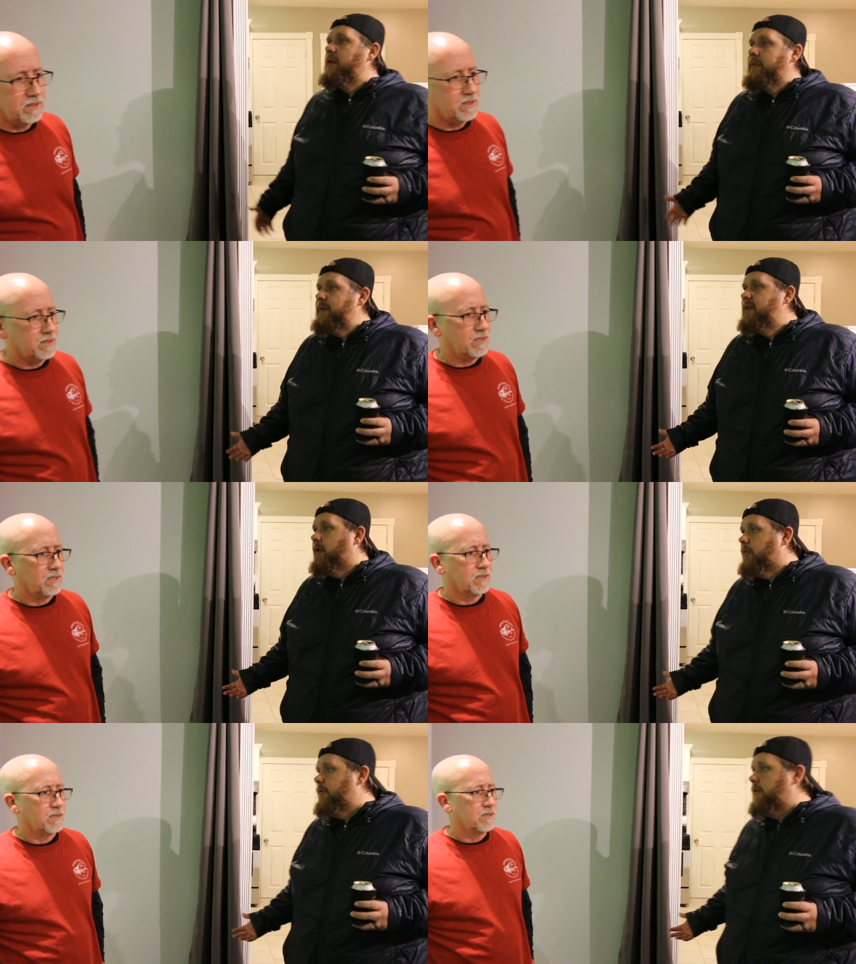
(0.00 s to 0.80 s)
Speaker 1: what do you want me
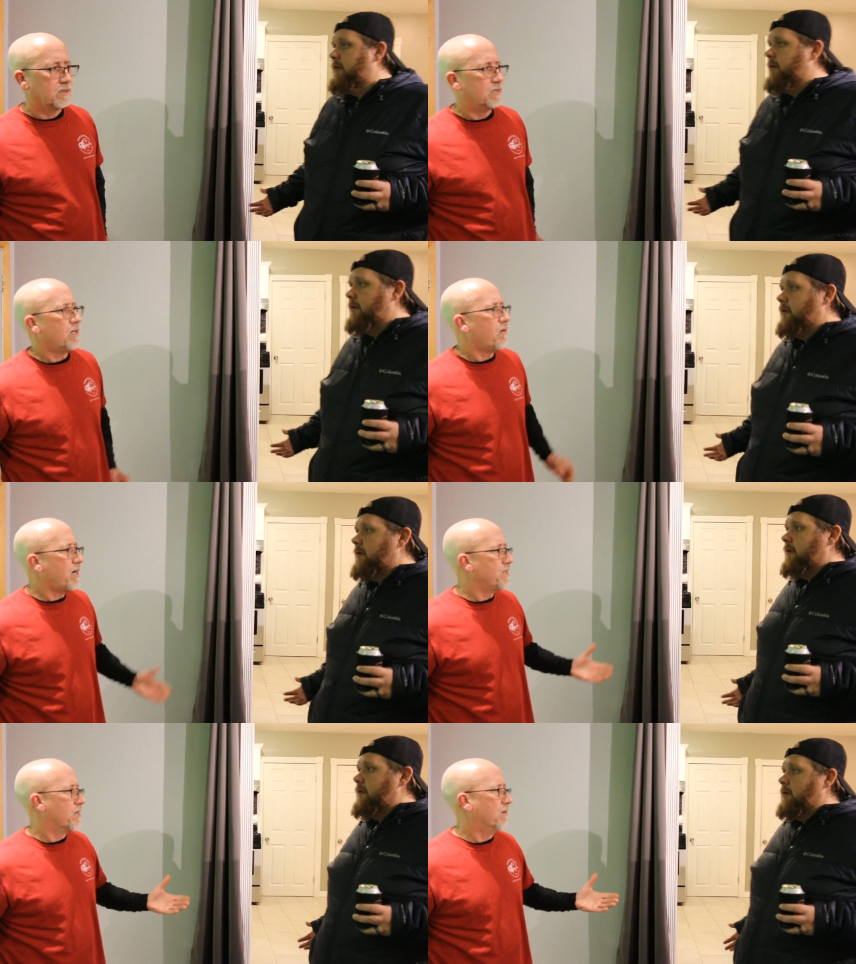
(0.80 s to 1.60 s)
to do?
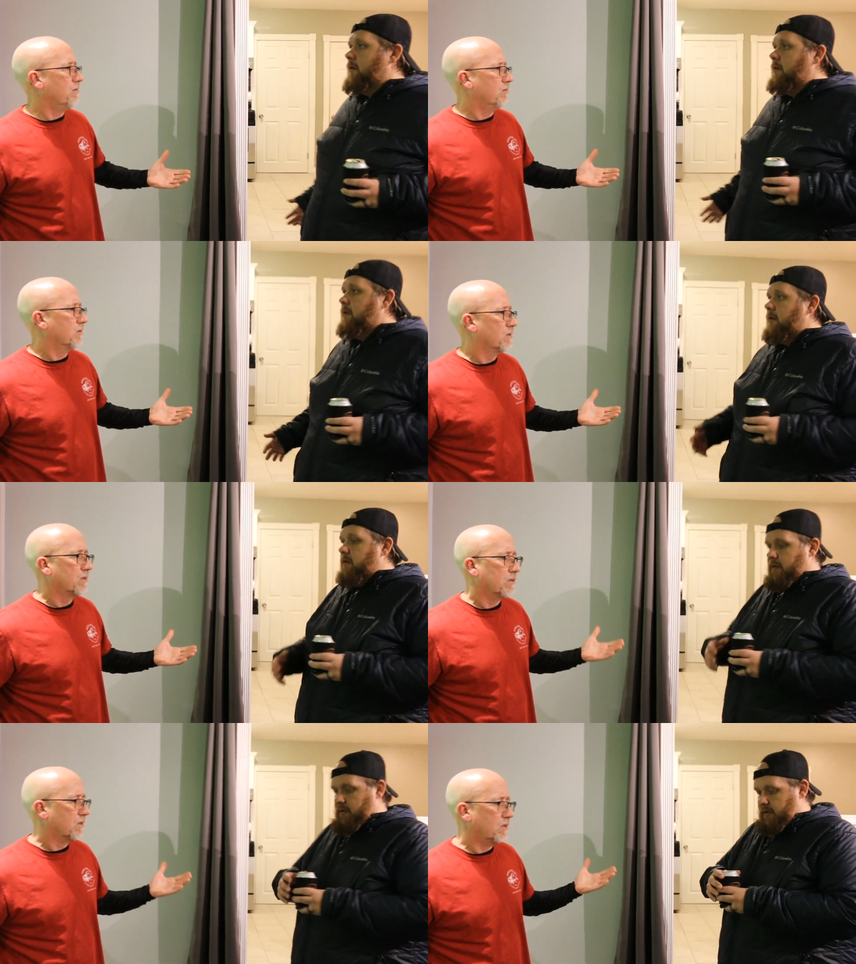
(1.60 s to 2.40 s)
No, I know.
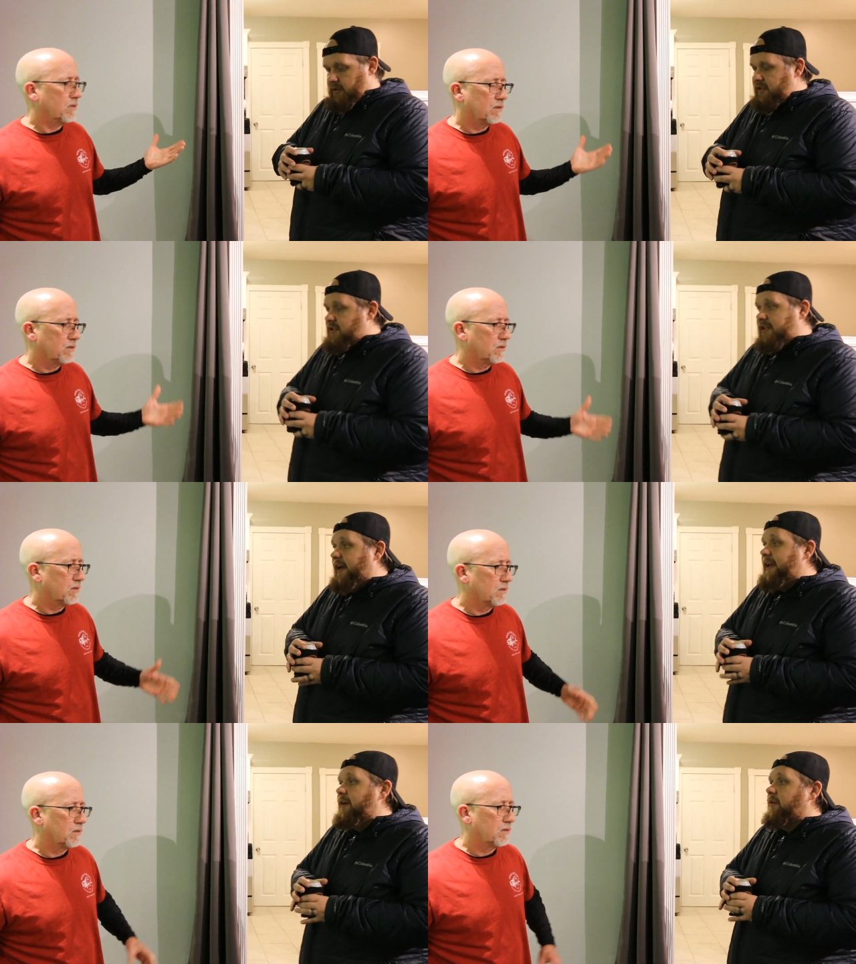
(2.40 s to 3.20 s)
She's just
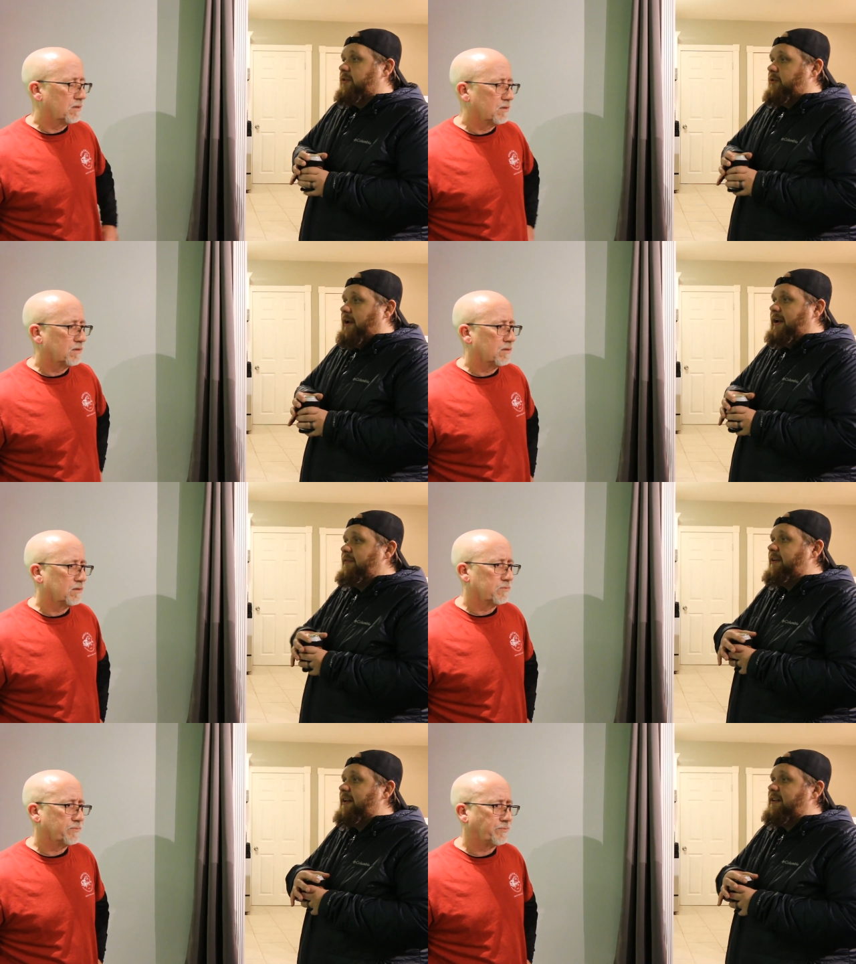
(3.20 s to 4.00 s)
not hearing it, dude. I didn't
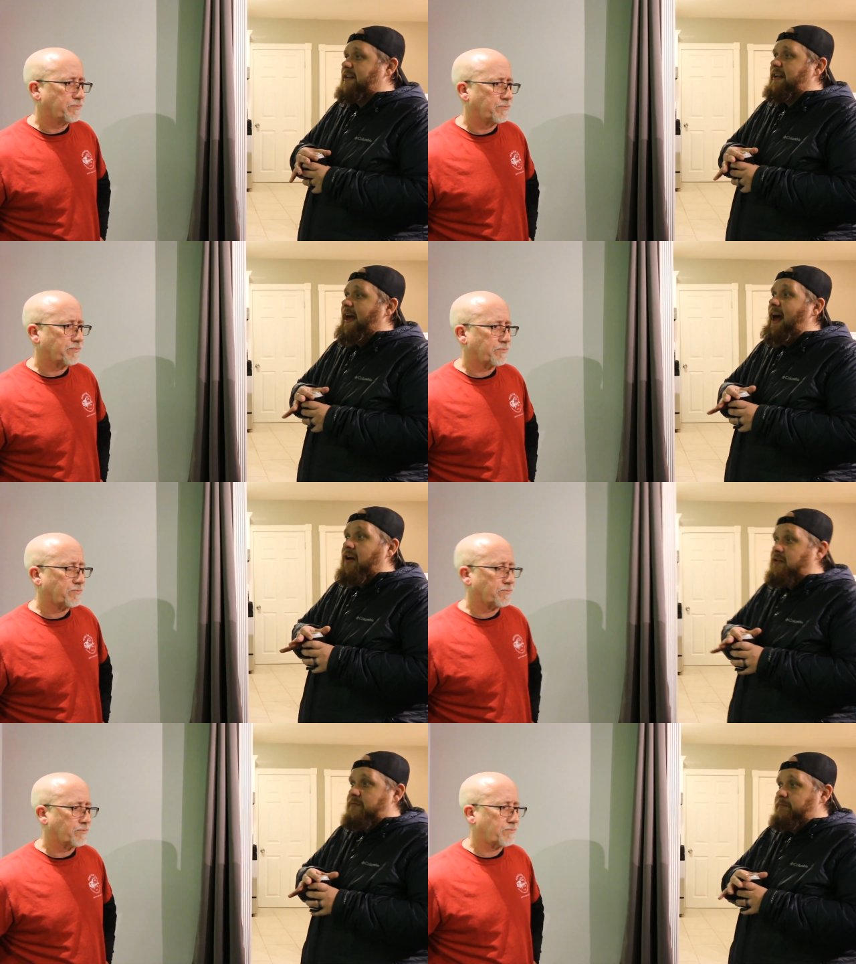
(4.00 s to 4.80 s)
even get inside the
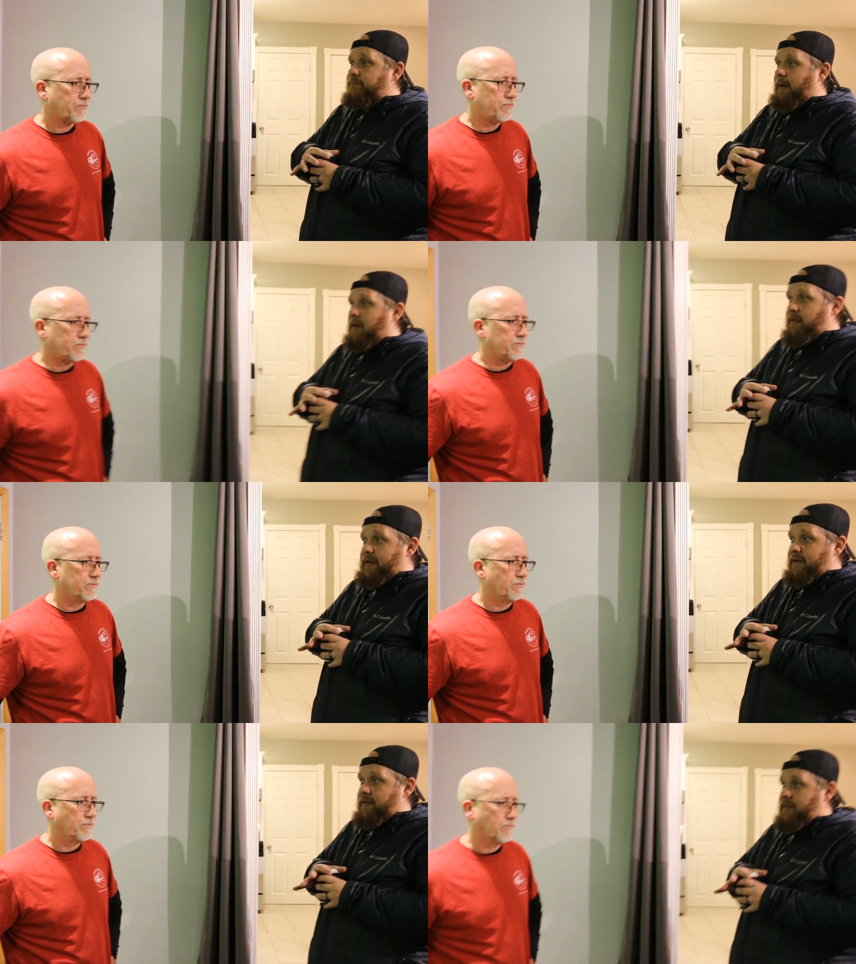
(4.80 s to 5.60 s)
house,
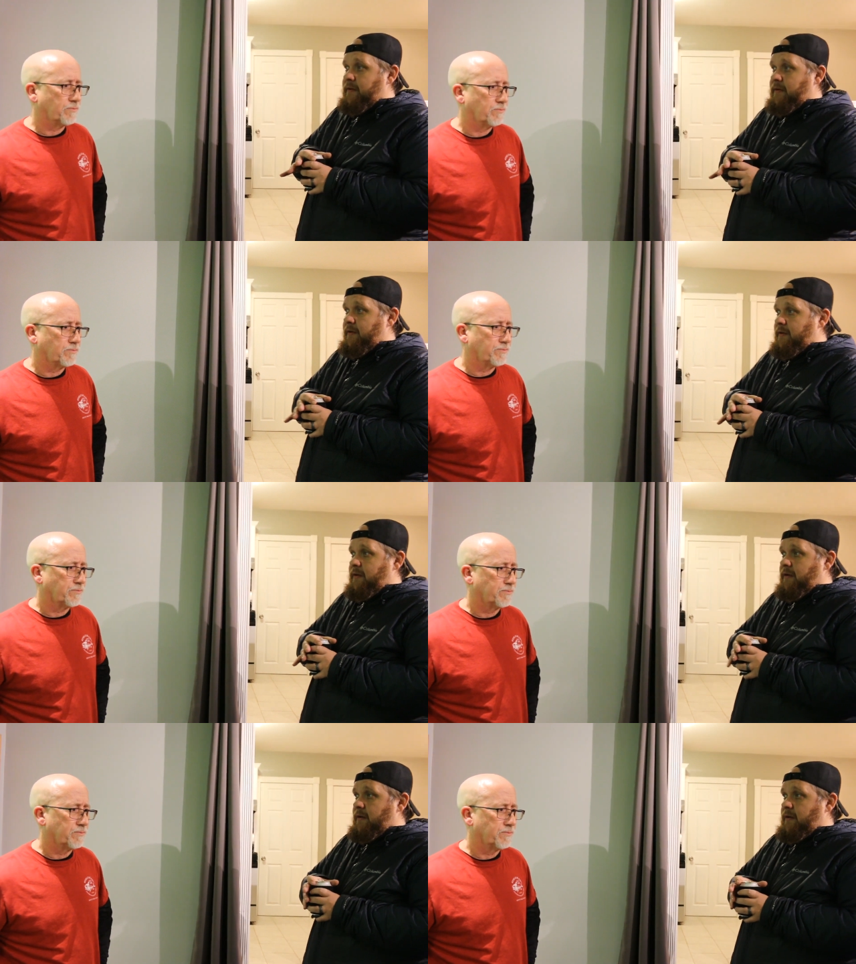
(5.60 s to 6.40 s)
barely.
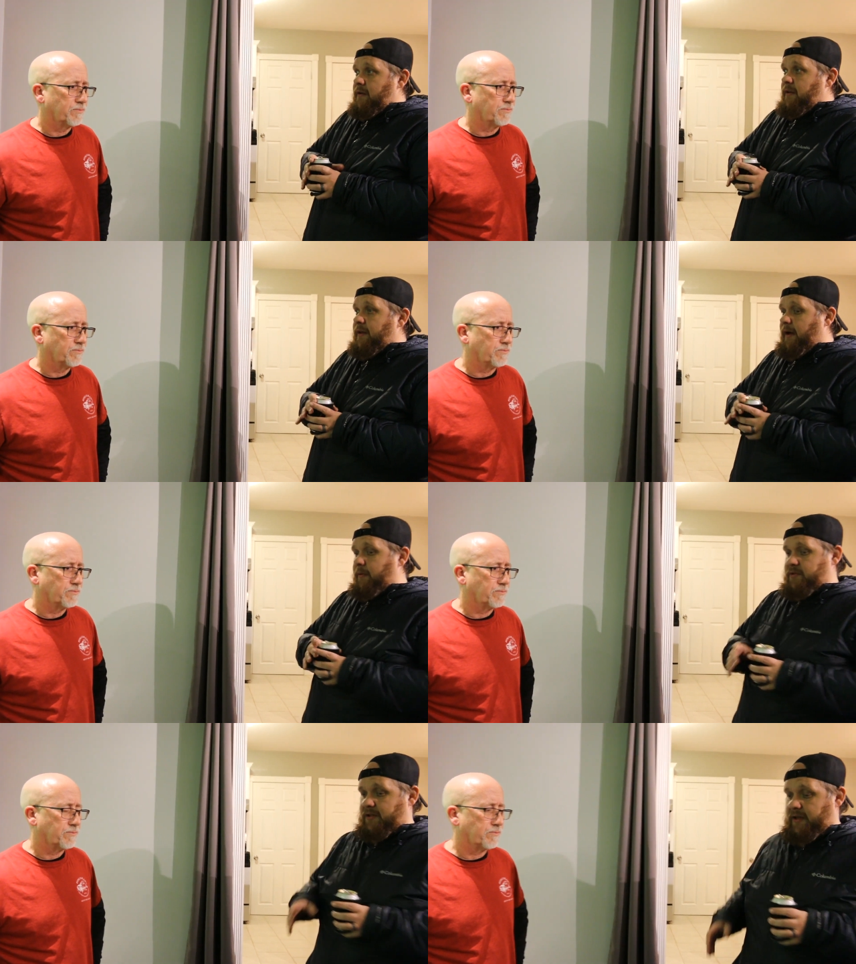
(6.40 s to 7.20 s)
Like, I
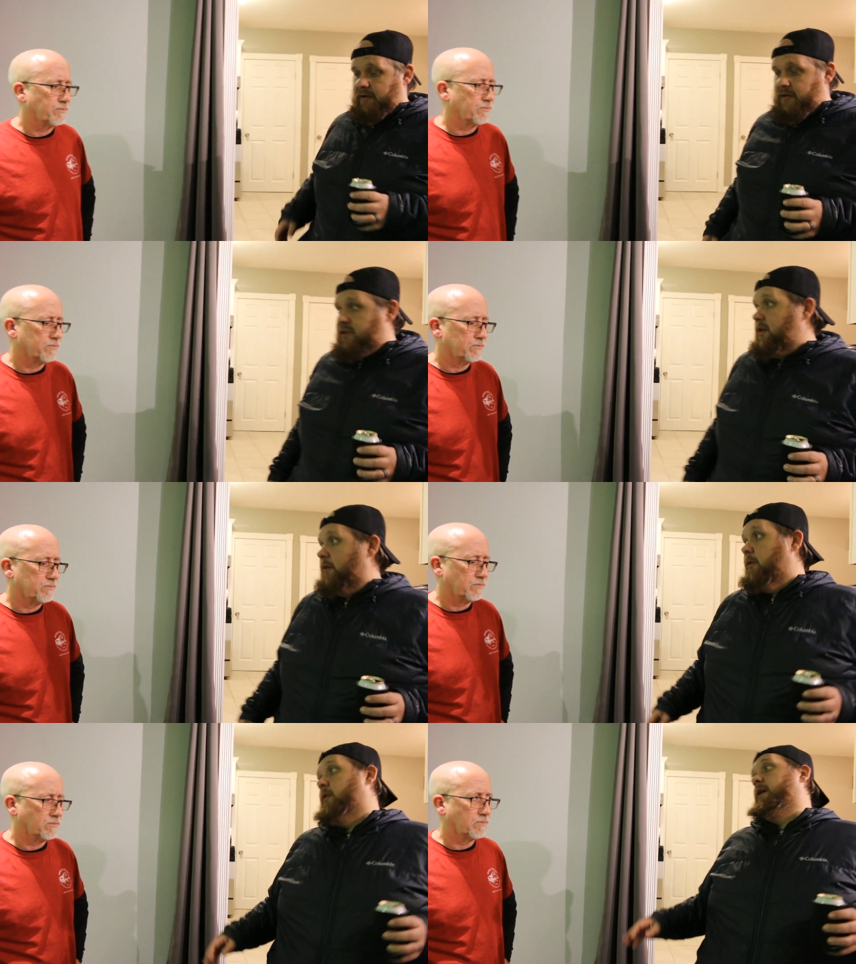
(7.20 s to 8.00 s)
was like, and she's
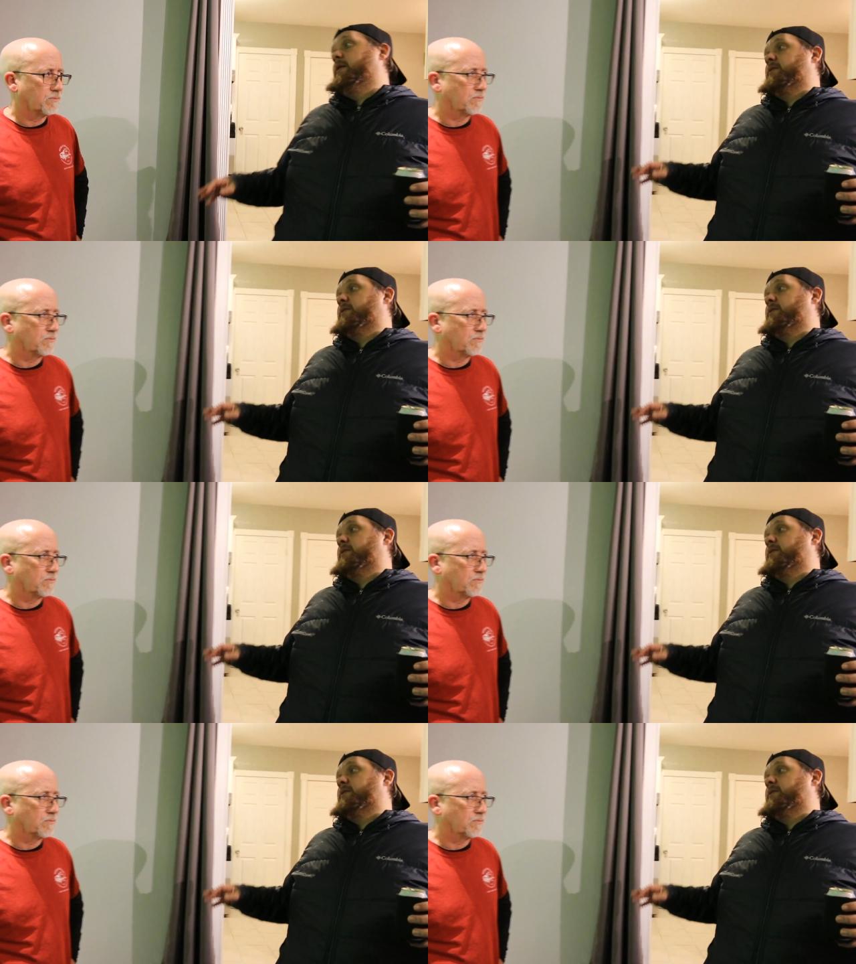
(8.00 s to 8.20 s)
like, oh, and I